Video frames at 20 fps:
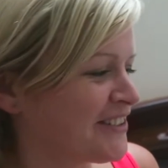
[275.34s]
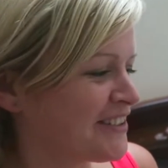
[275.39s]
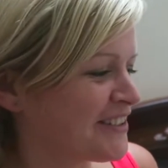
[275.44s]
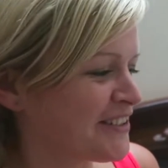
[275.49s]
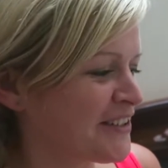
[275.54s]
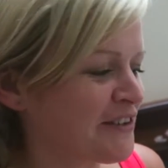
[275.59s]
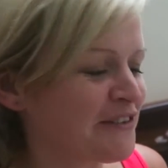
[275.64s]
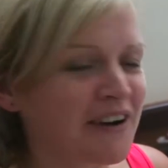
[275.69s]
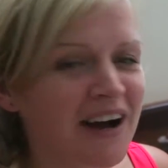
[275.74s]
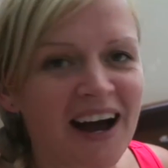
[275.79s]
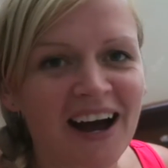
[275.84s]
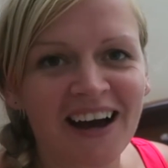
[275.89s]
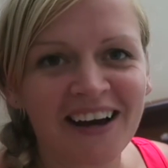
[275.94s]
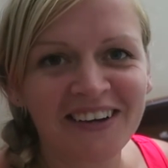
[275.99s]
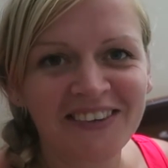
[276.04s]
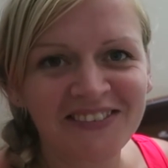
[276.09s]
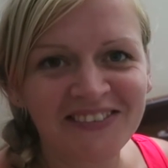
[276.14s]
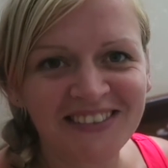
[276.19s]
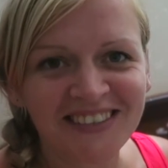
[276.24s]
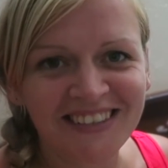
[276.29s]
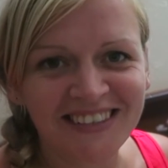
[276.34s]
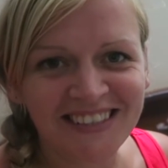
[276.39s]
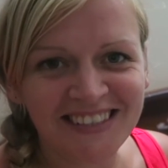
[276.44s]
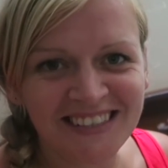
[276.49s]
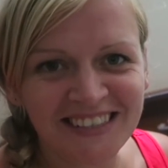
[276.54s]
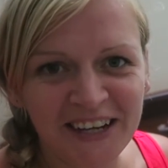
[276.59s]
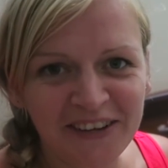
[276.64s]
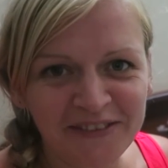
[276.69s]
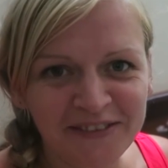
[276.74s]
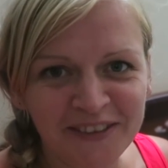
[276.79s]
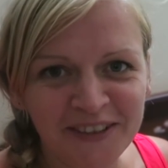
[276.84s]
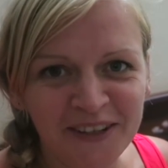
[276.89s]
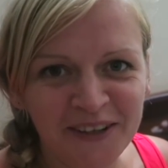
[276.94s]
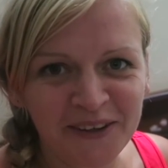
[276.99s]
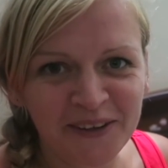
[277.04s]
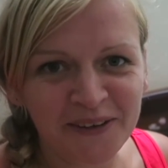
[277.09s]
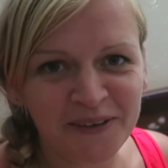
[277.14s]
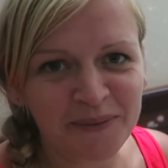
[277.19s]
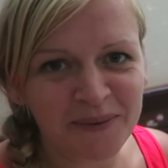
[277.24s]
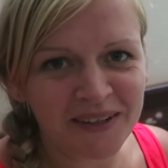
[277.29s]
just arrived this
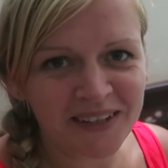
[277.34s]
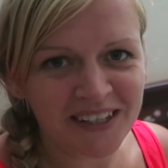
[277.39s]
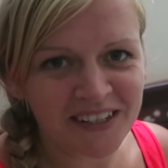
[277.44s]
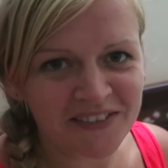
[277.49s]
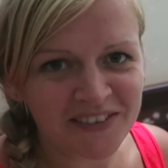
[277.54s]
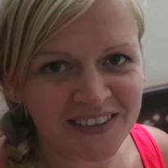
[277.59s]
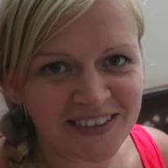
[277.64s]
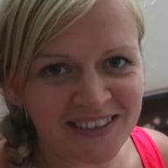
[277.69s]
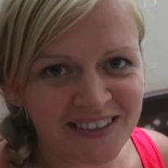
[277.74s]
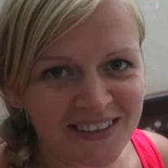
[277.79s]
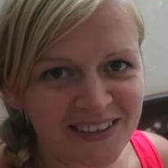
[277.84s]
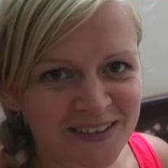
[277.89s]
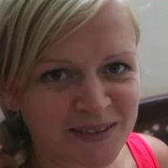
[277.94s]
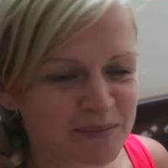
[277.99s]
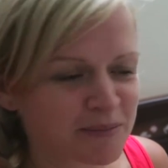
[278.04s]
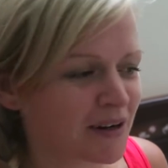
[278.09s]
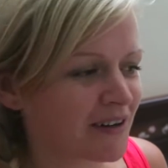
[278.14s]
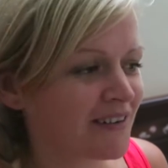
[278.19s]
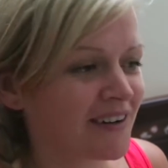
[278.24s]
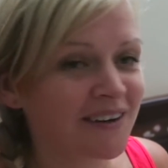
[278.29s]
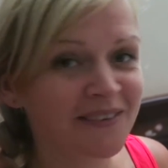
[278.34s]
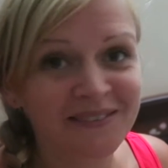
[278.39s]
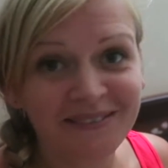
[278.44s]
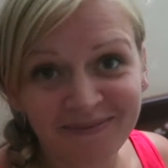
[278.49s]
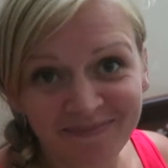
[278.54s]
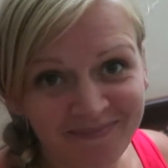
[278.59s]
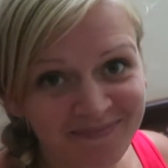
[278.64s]
afternoon. We're leaving tomorrow.